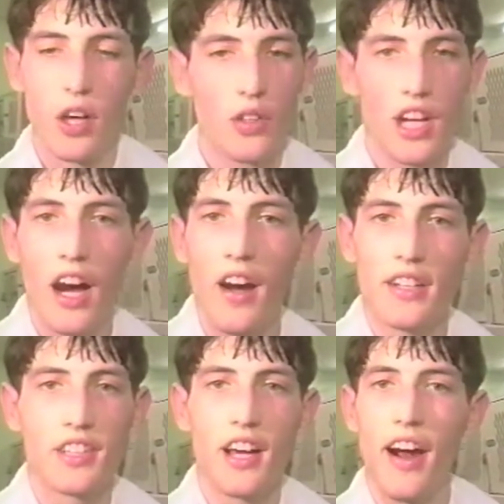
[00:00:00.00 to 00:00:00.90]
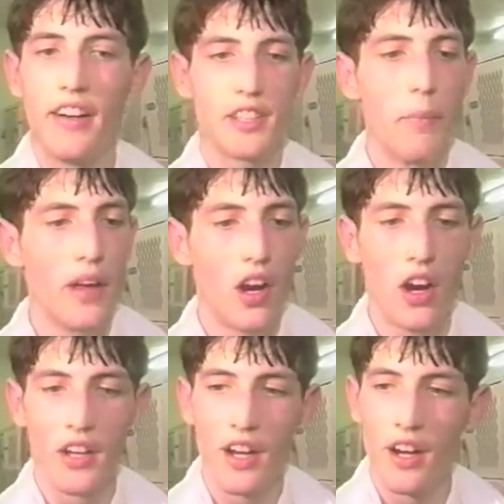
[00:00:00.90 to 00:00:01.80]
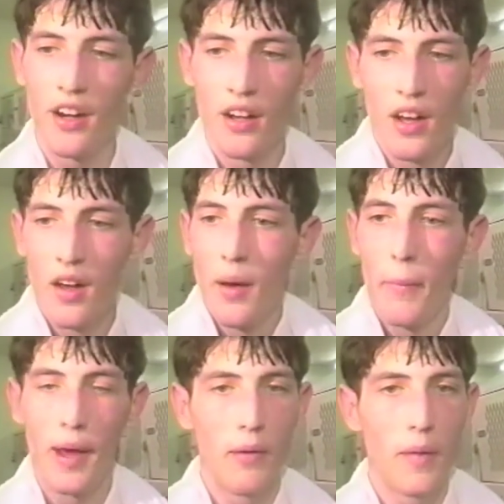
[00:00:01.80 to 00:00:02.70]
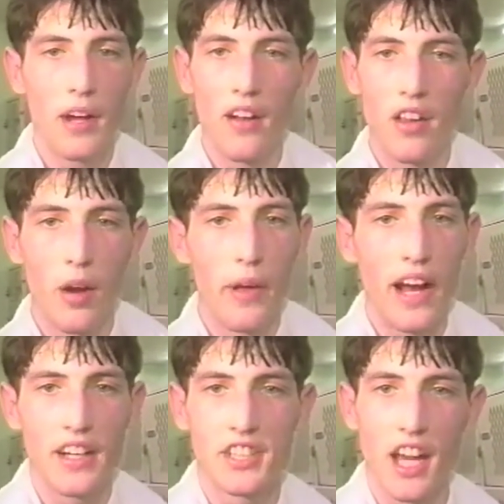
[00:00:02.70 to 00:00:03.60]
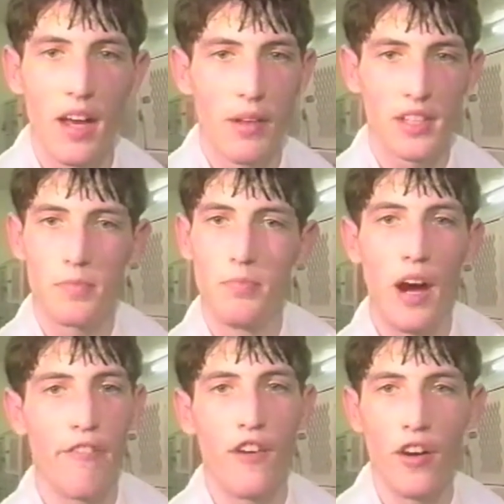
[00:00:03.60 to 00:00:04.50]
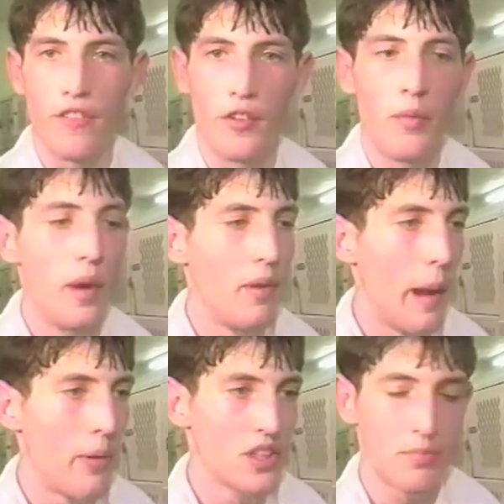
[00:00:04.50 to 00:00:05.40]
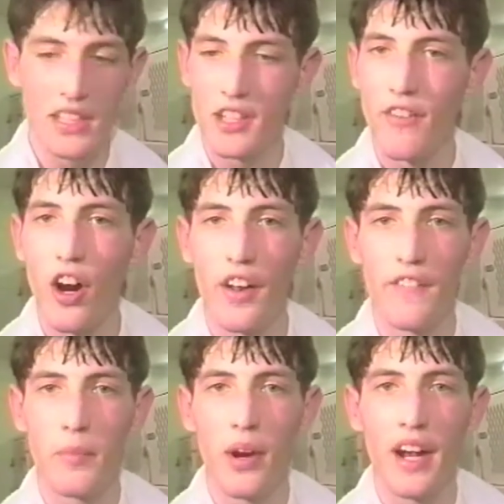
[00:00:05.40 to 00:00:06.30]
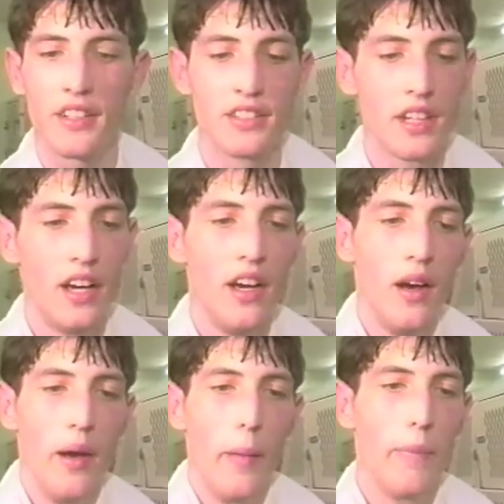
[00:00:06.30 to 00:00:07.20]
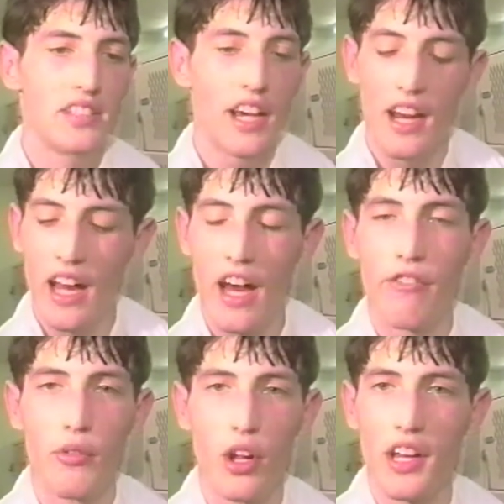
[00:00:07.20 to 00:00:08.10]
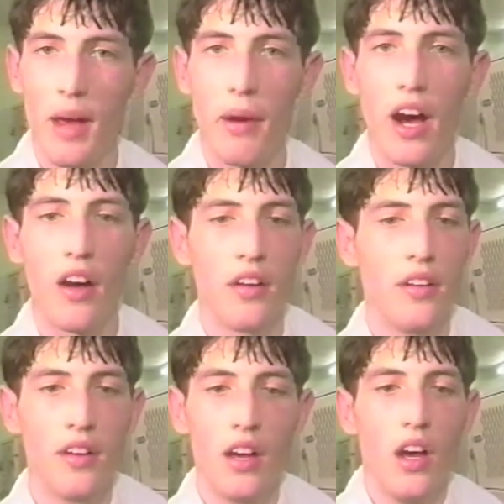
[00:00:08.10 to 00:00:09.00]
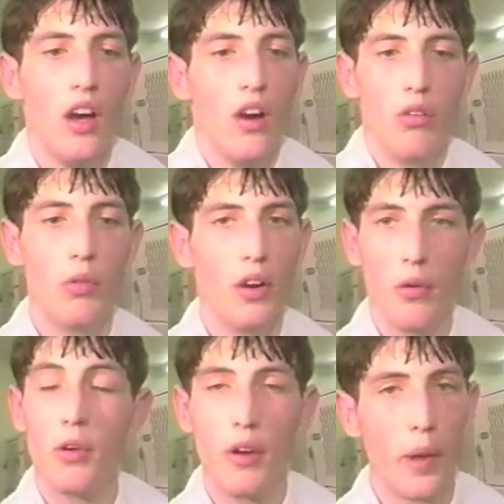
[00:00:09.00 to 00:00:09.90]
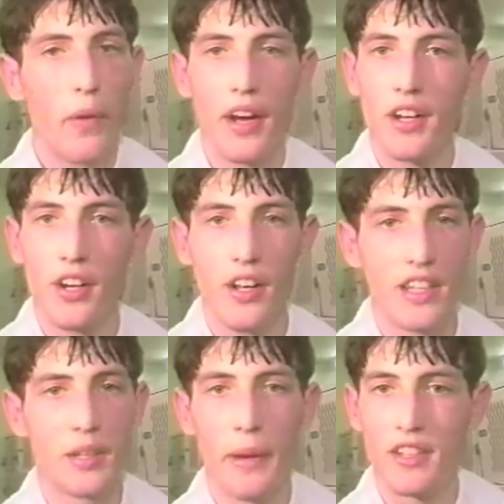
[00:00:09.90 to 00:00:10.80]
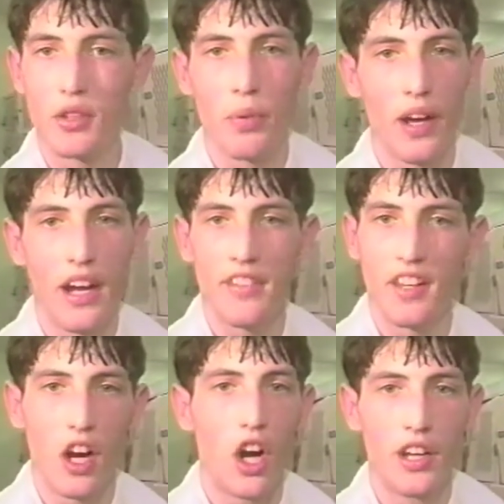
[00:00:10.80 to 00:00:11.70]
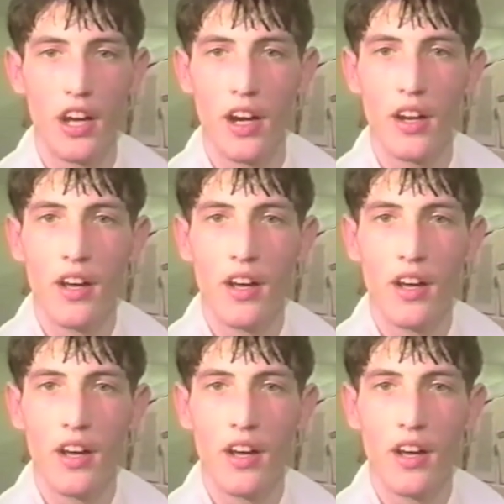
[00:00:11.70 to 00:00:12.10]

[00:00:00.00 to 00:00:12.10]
So tired. That's the tiredest I've been all year. Maybe I'm getting a little bit out of shape. That's my fault for maybe not pushing myself hard enough for practice. The second half, we really came out and we really, we really played good. That's the best we played, I think, all year.